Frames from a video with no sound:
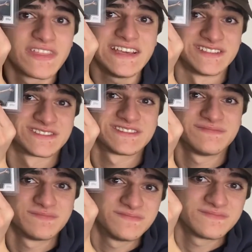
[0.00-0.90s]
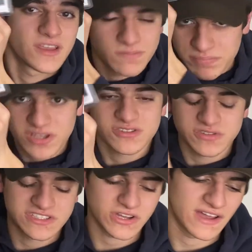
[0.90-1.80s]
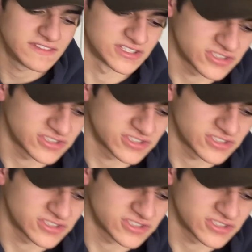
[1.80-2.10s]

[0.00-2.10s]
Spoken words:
these. Like, plus we still have these.